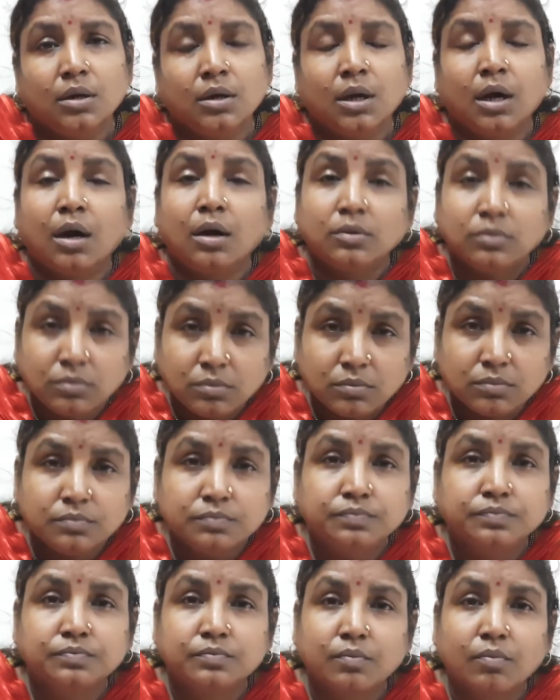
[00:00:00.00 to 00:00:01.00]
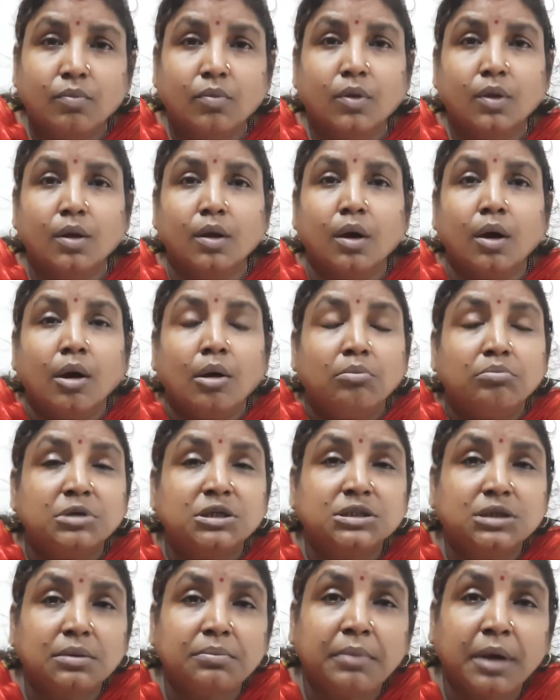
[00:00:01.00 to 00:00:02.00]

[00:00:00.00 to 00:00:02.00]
Now Mr.